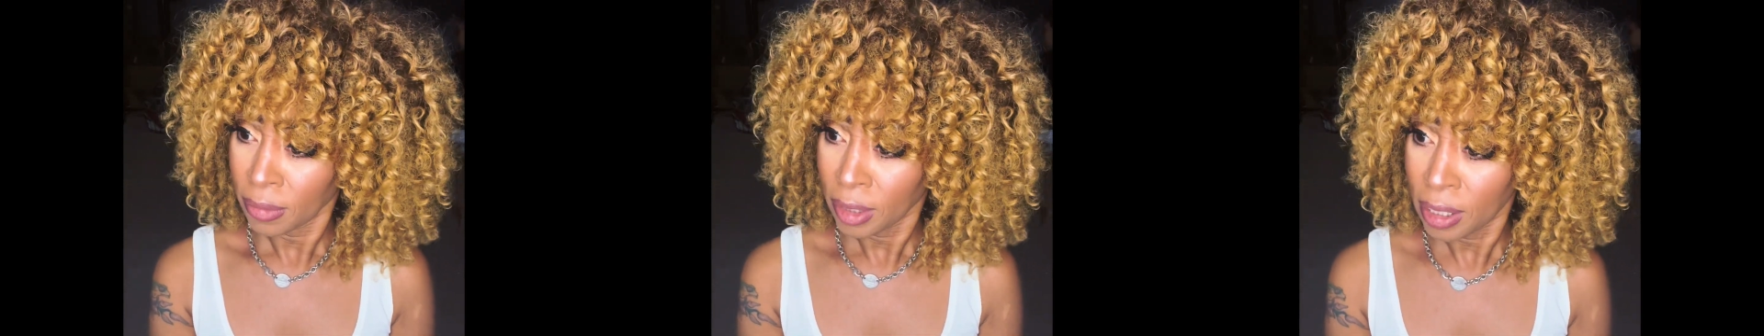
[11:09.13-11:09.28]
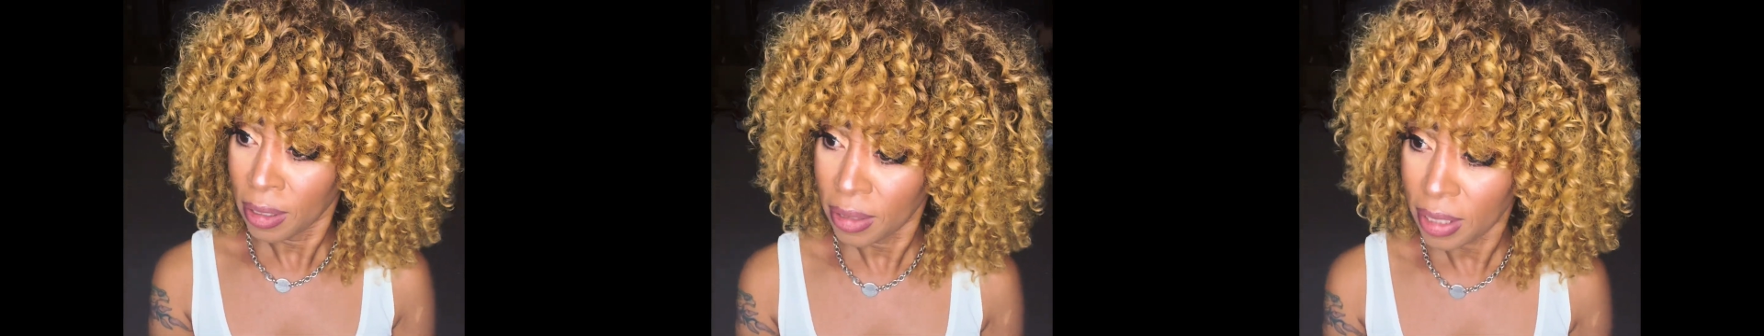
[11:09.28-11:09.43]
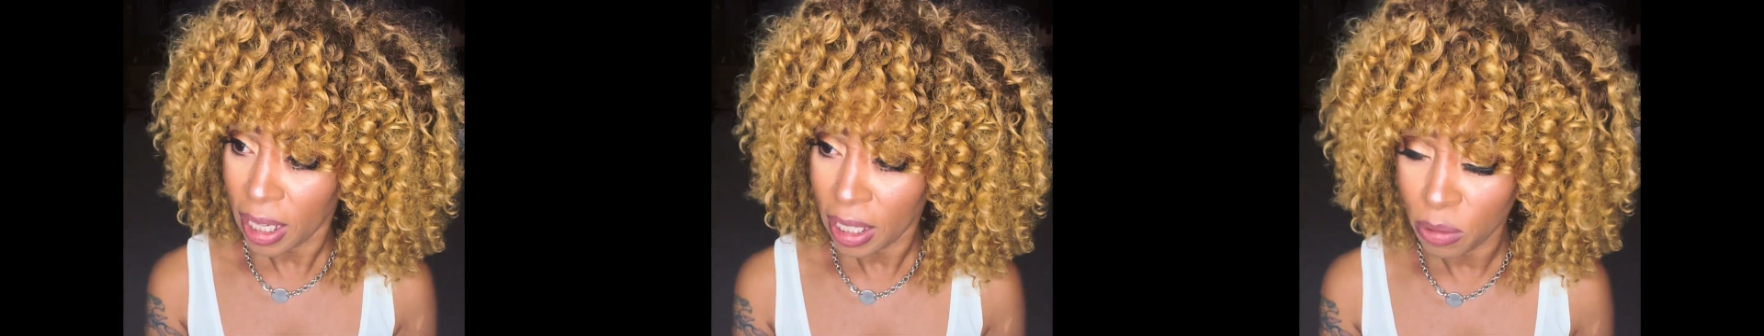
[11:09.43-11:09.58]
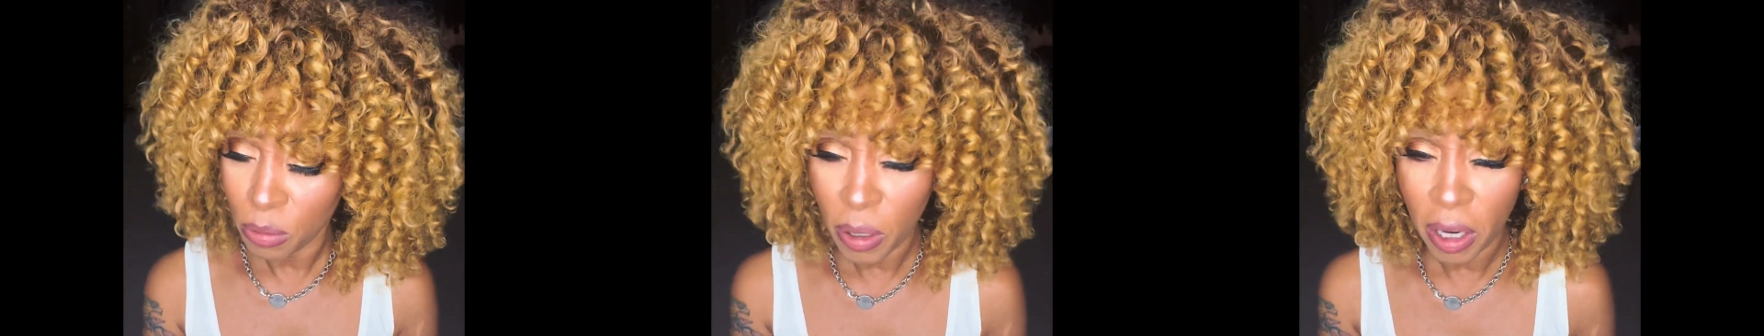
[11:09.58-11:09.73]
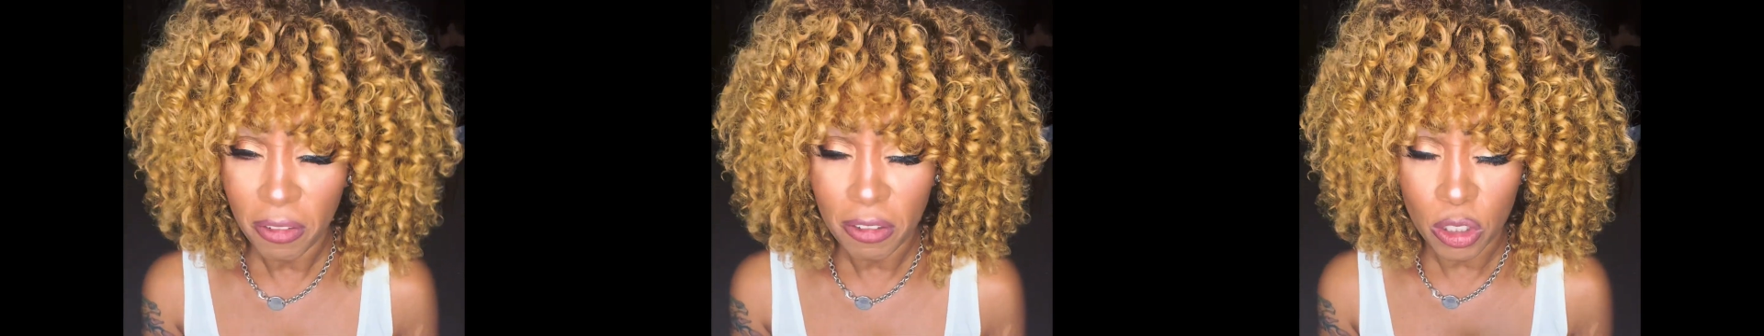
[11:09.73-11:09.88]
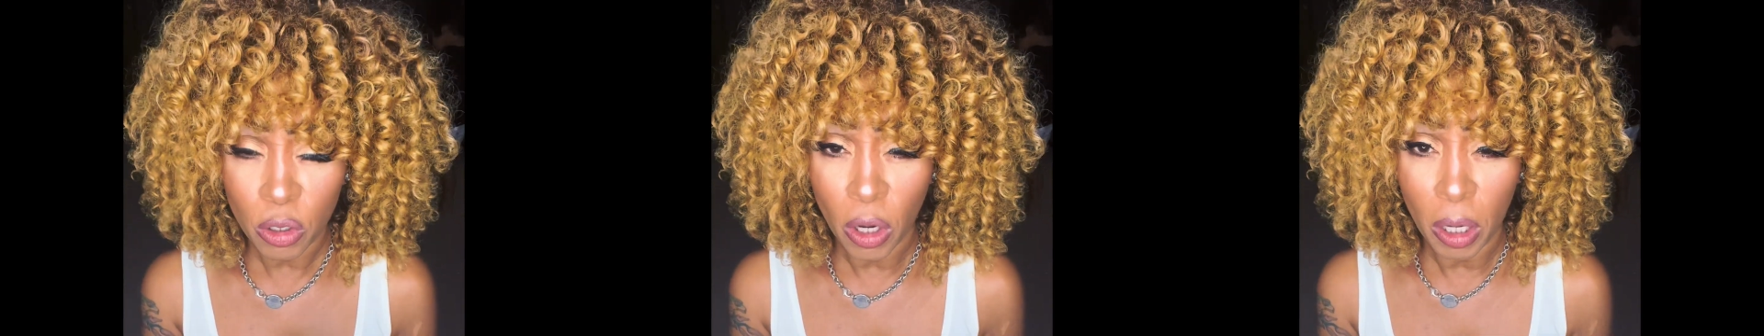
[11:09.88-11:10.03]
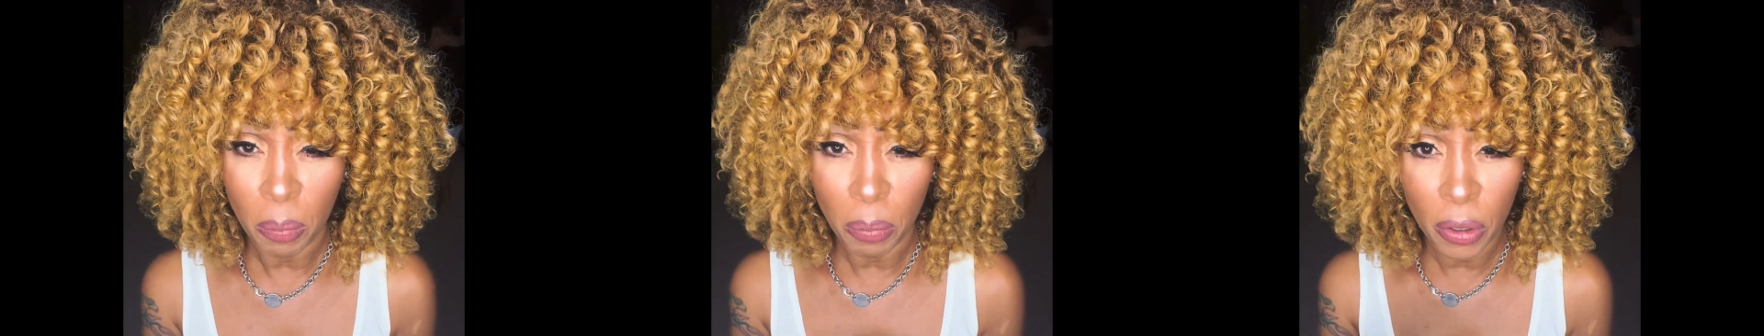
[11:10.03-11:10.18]
He's like, whatever.
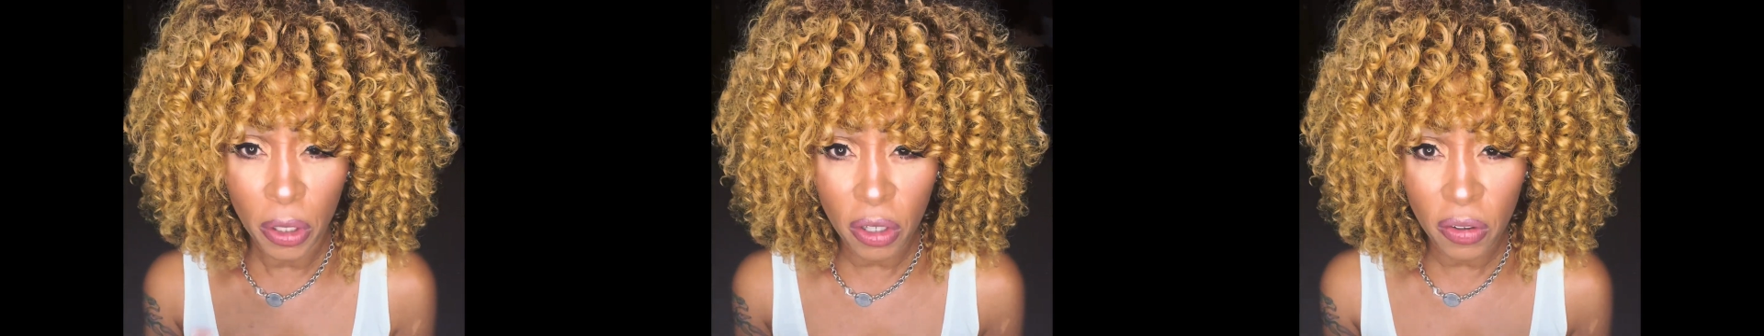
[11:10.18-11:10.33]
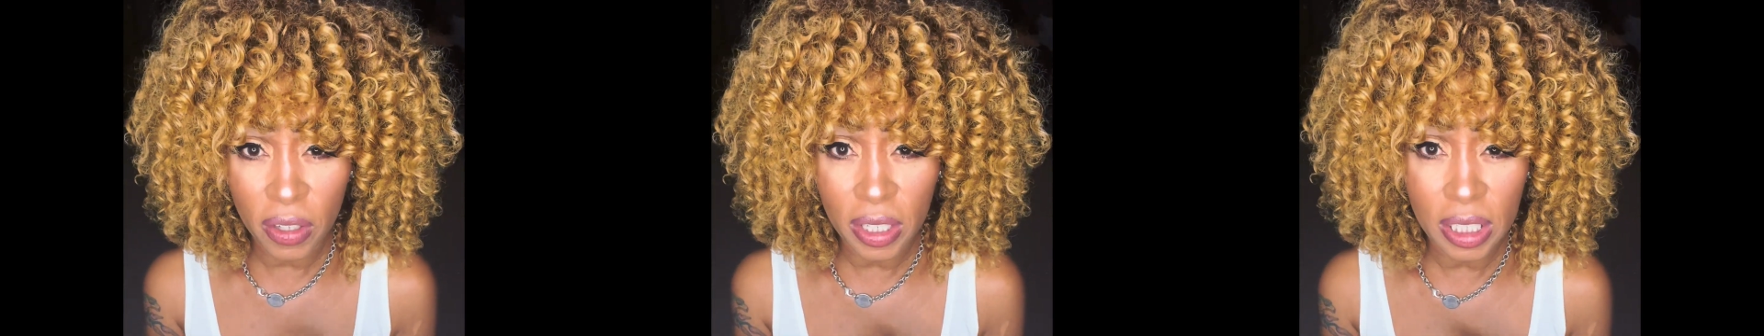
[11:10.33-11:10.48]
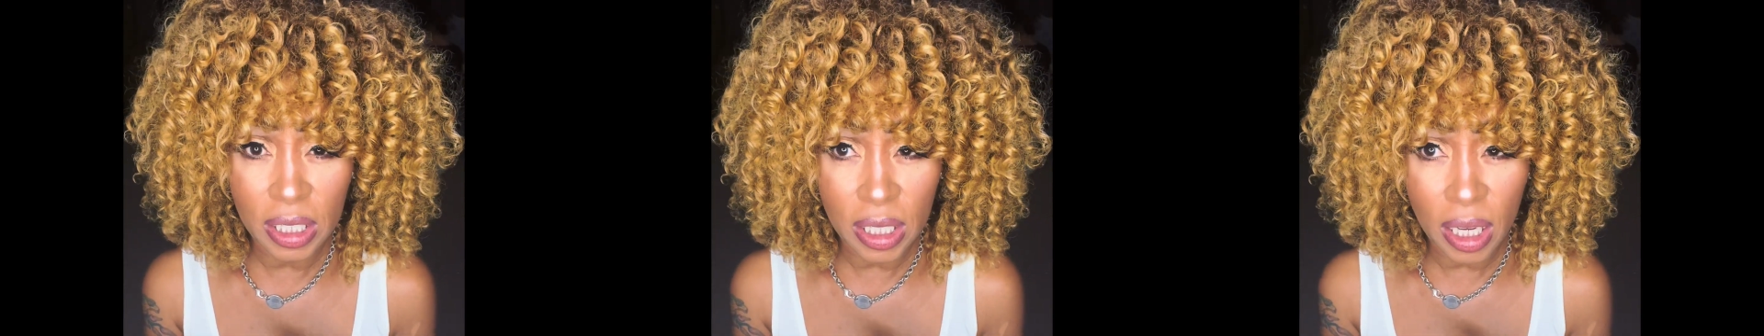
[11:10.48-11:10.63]
So he put her in a